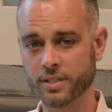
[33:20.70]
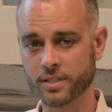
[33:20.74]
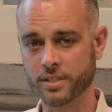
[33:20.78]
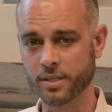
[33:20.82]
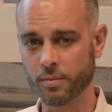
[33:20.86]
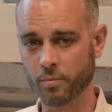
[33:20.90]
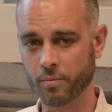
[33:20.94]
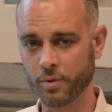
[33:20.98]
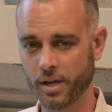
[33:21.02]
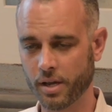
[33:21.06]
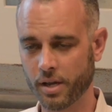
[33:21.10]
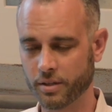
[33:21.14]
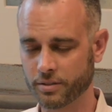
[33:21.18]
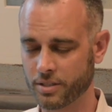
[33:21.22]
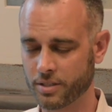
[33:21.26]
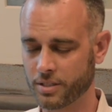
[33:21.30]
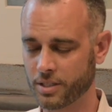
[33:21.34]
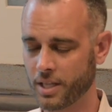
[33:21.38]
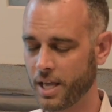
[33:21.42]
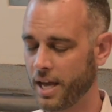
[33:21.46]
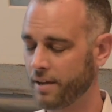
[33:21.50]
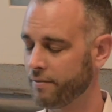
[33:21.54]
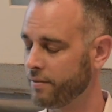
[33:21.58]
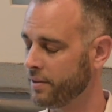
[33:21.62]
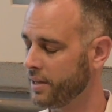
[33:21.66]
in someone else's
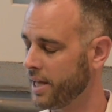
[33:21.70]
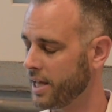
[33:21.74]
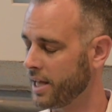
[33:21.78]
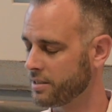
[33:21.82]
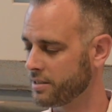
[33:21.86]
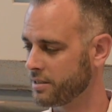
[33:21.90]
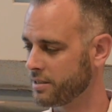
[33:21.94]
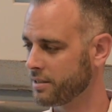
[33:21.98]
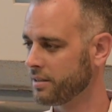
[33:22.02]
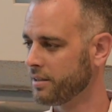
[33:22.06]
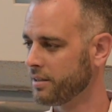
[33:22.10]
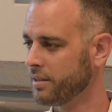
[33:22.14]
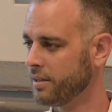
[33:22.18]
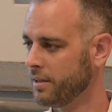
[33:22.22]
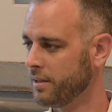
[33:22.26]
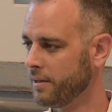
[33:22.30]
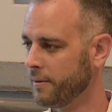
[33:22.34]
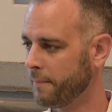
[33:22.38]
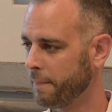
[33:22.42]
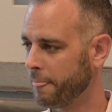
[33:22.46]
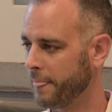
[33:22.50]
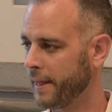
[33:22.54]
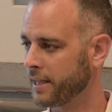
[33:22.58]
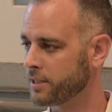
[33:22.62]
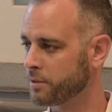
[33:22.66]
life, and that's
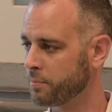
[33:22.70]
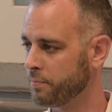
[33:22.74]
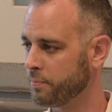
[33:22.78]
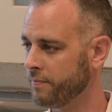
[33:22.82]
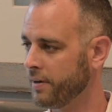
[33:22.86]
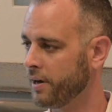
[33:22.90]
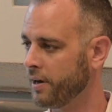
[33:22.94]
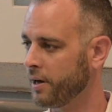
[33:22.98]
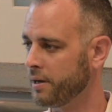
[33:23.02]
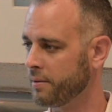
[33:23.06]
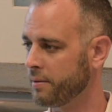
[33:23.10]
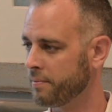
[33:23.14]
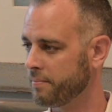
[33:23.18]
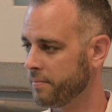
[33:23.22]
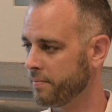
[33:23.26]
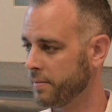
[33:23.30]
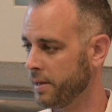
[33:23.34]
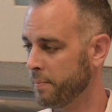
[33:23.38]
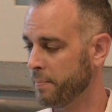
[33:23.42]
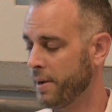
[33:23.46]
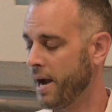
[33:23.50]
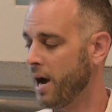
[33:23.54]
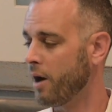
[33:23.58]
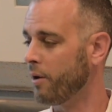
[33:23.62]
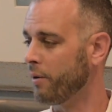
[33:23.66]
very
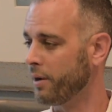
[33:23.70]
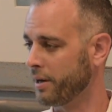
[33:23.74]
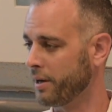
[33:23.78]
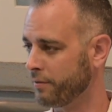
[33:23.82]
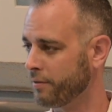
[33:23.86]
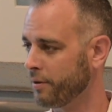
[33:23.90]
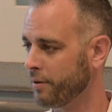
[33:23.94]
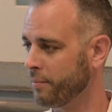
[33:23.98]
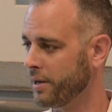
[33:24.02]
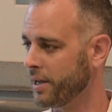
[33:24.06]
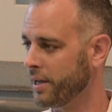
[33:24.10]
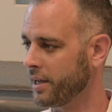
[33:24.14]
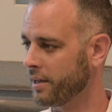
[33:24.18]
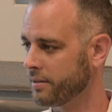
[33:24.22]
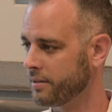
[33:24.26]
empowering for me.